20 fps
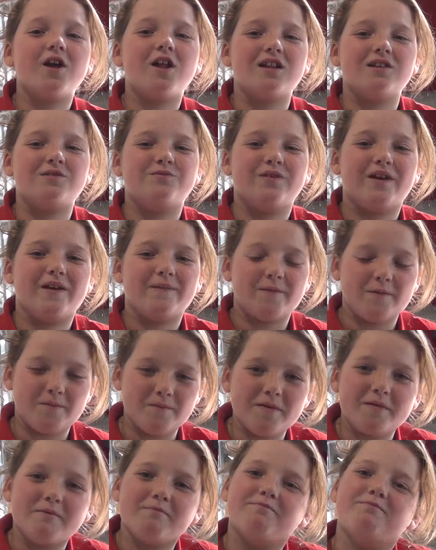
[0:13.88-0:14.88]
College, we have
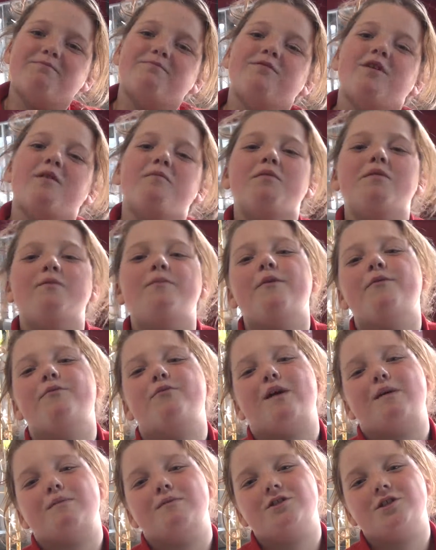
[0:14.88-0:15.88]
a big problem with
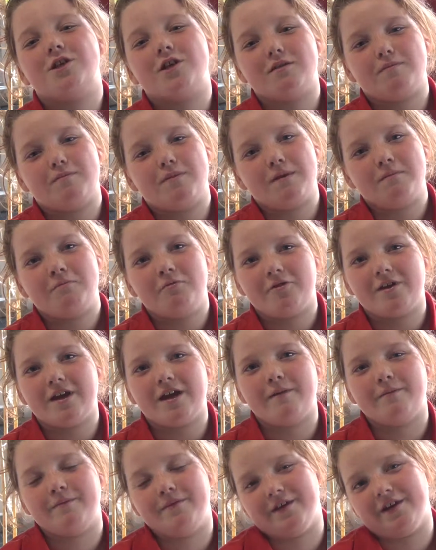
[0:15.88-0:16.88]
rubbish because people
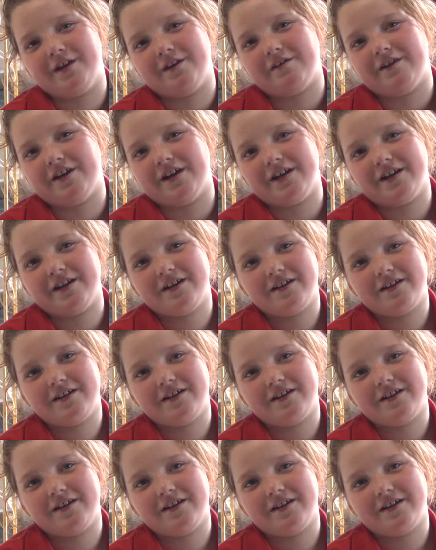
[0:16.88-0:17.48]
keep littering.